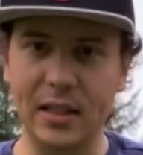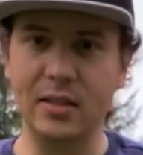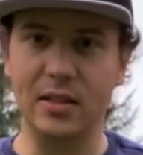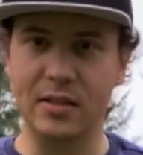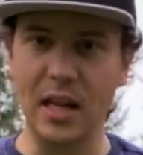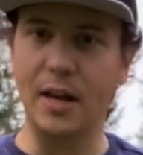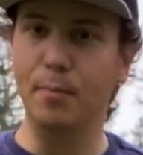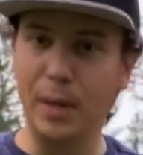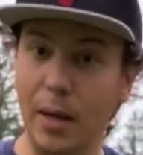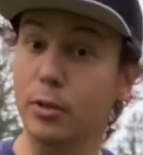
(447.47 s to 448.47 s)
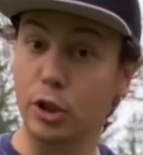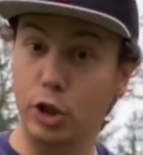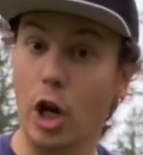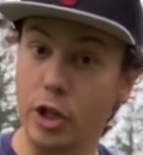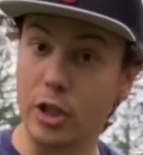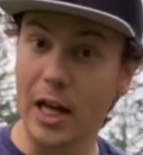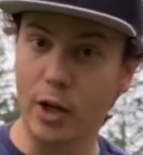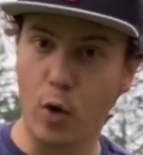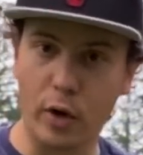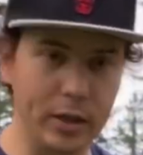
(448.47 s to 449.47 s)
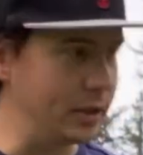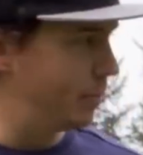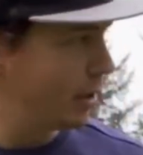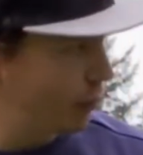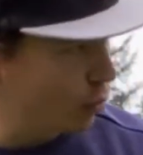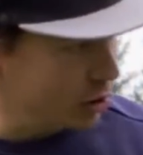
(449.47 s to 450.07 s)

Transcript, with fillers: distance and be able to judge that accordingly. But if we're